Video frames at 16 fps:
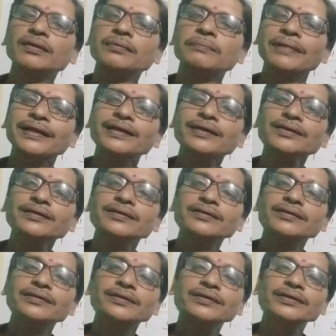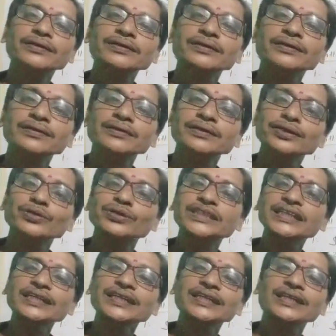But you
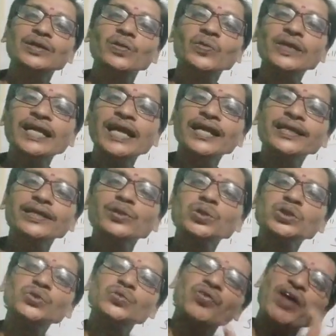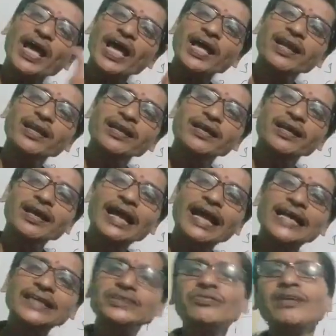see, we can use where
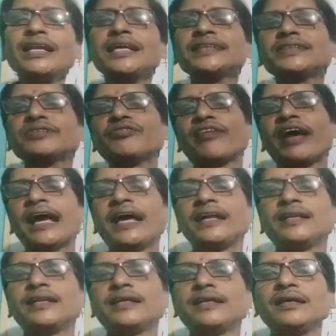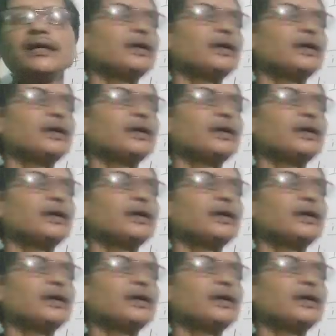as well as when.